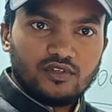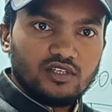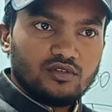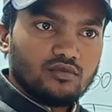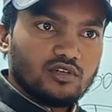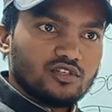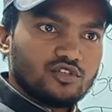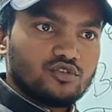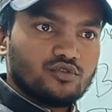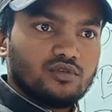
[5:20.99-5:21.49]

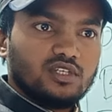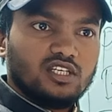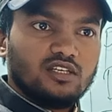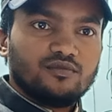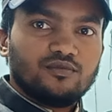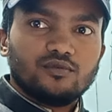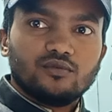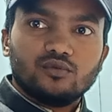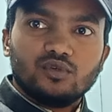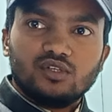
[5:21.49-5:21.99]

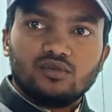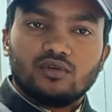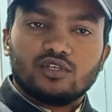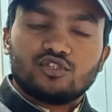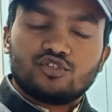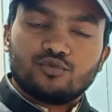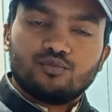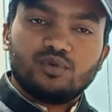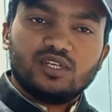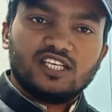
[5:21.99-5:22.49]
If we
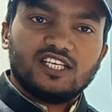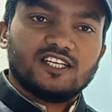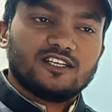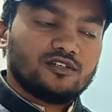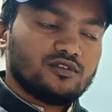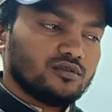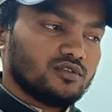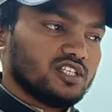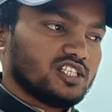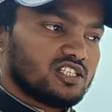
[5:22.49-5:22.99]
want to be a
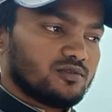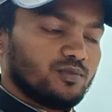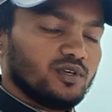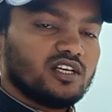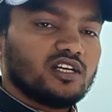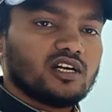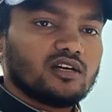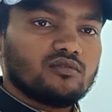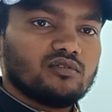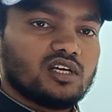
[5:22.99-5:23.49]
good
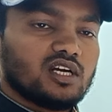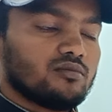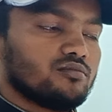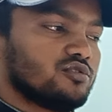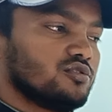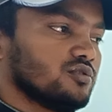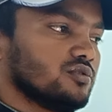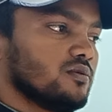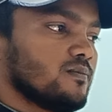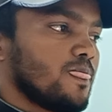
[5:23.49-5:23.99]
speaker, we
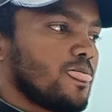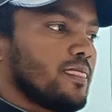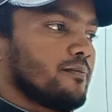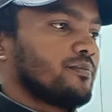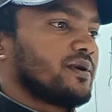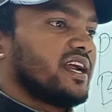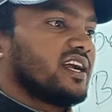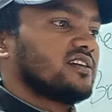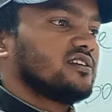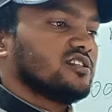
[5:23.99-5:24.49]
have to
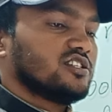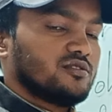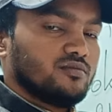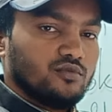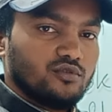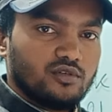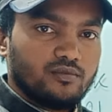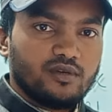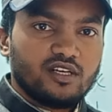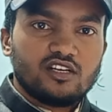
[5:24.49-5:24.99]
practice
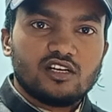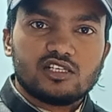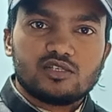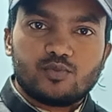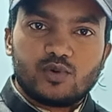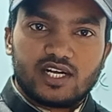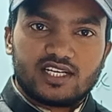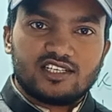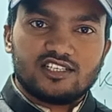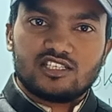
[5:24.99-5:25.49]
more because
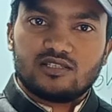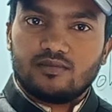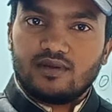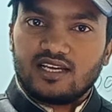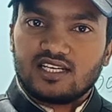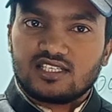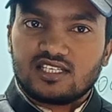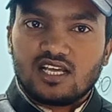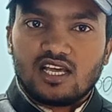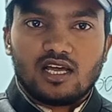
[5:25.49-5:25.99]
practice
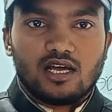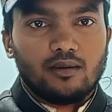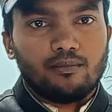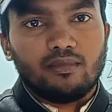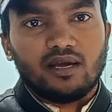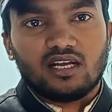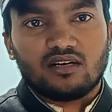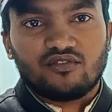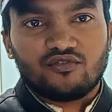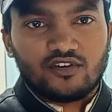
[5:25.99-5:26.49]
makes a
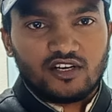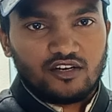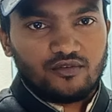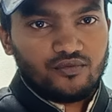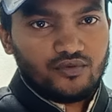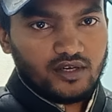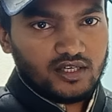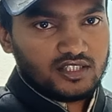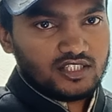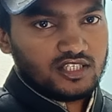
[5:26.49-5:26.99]
man
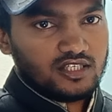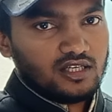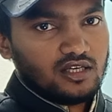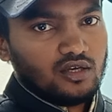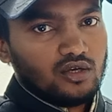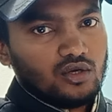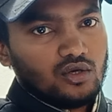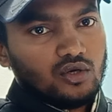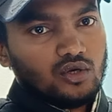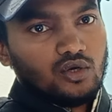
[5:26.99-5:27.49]
perfect.
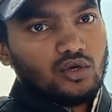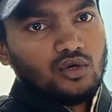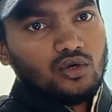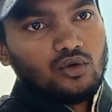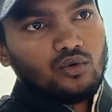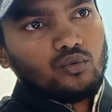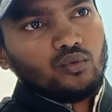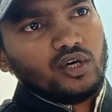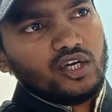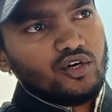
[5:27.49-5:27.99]

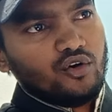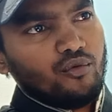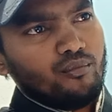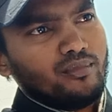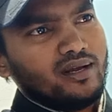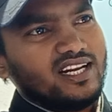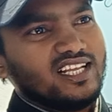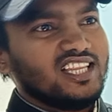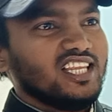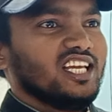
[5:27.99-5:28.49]
We know
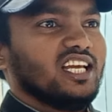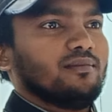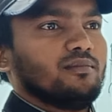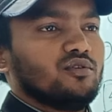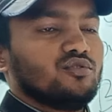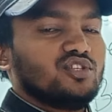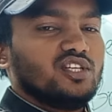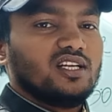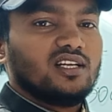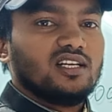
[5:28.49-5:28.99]
many things
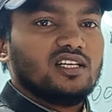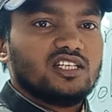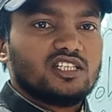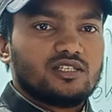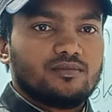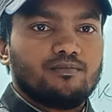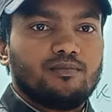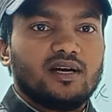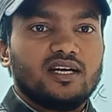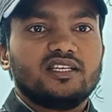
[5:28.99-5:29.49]
about
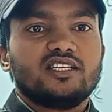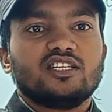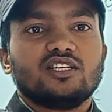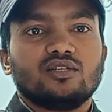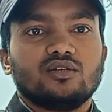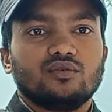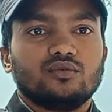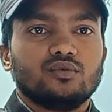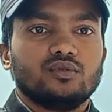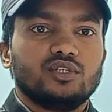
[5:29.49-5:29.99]
English, but
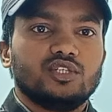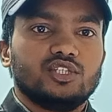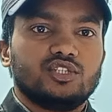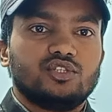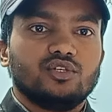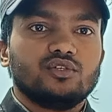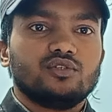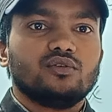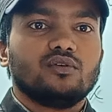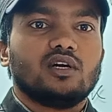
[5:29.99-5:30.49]
we
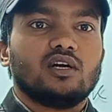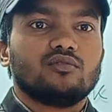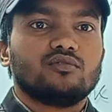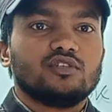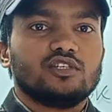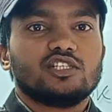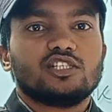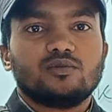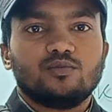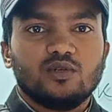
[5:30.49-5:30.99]
don't know how
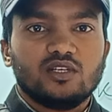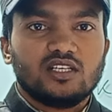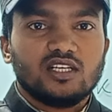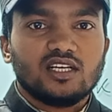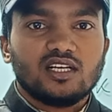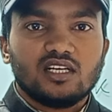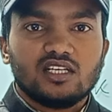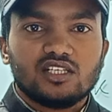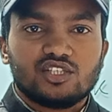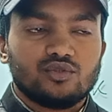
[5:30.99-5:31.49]
to speak
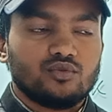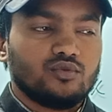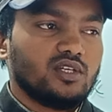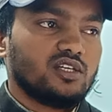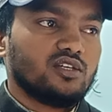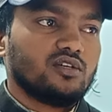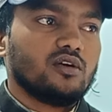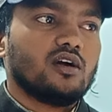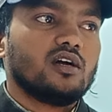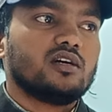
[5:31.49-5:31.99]
English. We
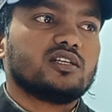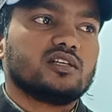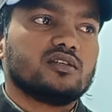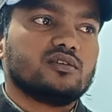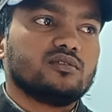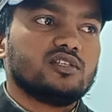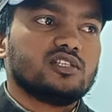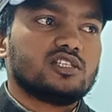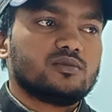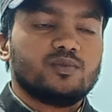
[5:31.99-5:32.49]
are not a
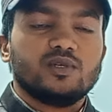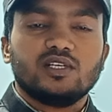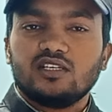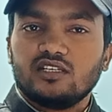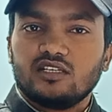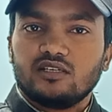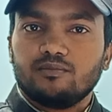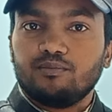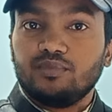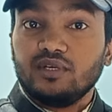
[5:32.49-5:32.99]
good
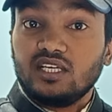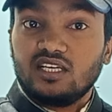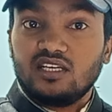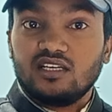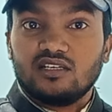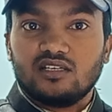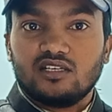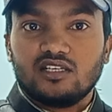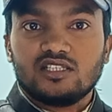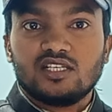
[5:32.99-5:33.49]
speaker
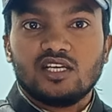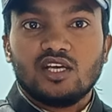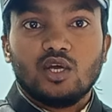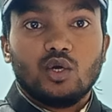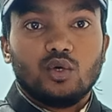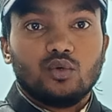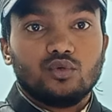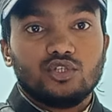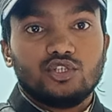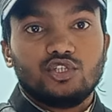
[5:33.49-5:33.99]
because
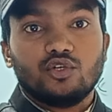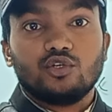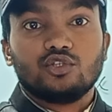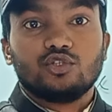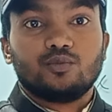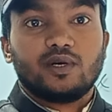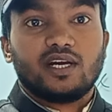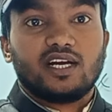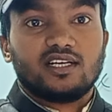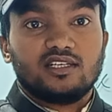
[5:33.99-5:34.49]
we
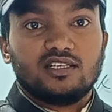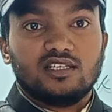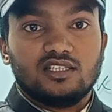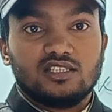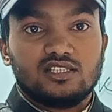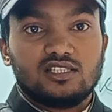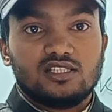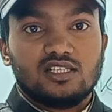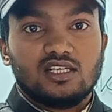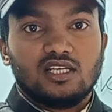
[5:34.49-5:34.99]
don't
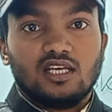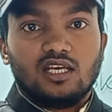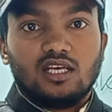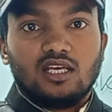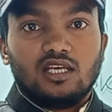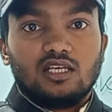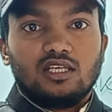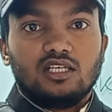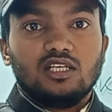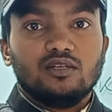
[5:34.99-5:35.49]
practice.
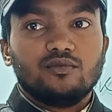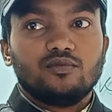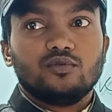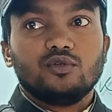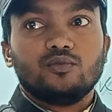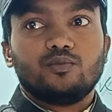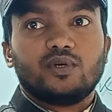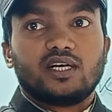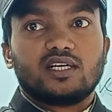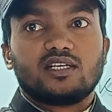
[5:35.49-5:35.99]
If
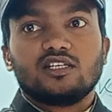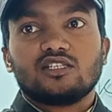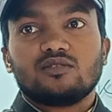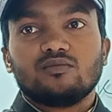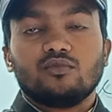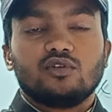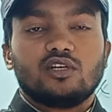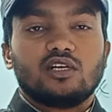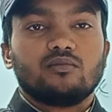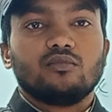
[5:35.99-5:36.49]
we practice
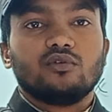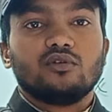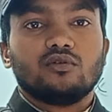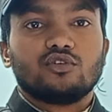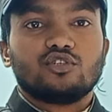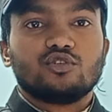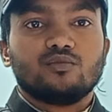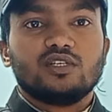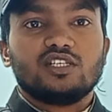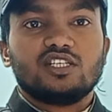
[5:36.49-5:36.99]
more and more,
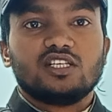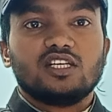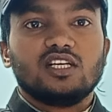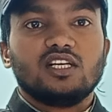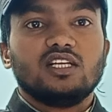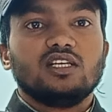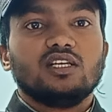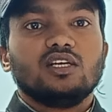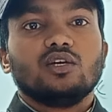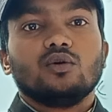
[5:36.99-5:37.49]

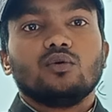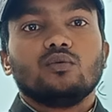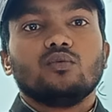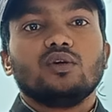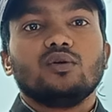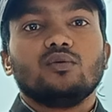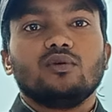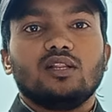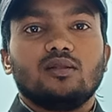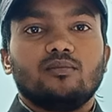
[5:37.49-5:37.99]
automatically
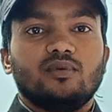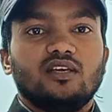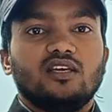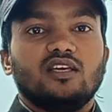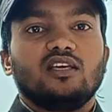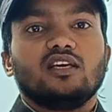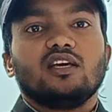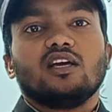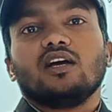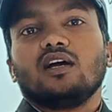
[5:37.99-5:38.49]
we will
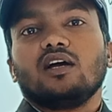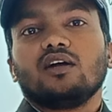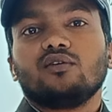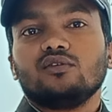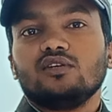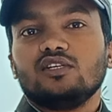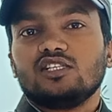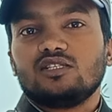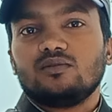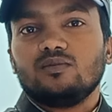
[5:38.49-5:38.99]
be a
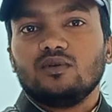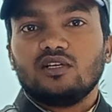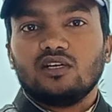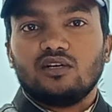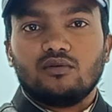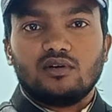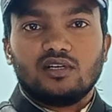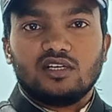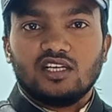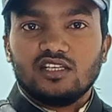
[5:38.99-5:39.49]
good
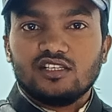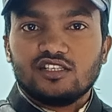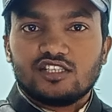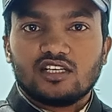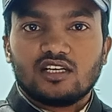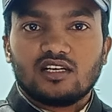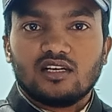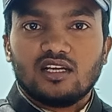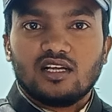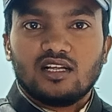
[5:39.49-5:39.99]
speaker one day.
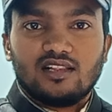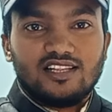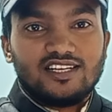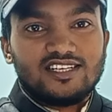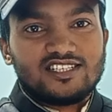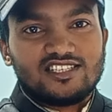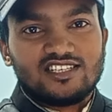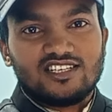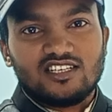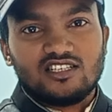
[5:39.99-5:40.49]
Inshallah,
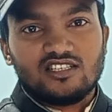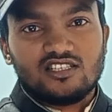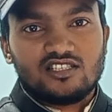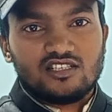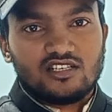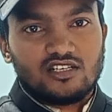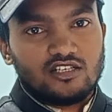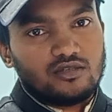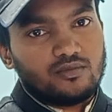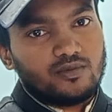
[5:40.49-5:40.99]
let's get
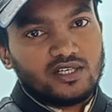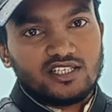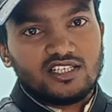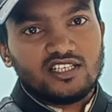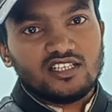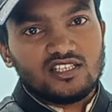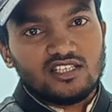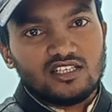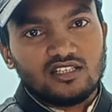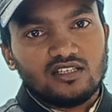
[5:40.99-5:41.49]
started
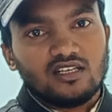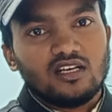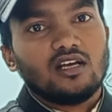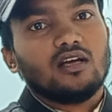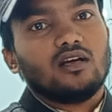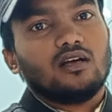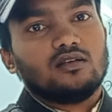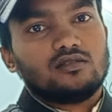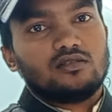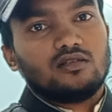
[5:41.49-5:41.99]
practicing.
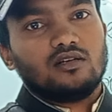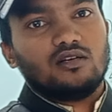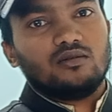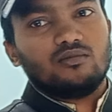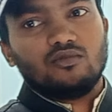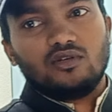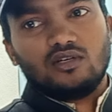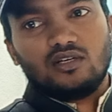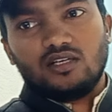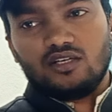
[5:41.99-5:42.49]

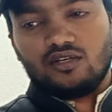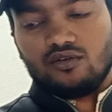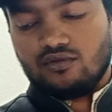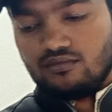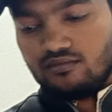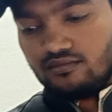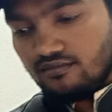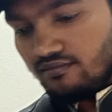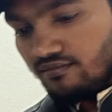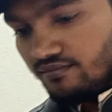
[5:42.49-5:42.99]
Assalamu
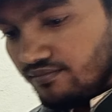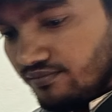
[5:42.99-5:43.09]
alaikum.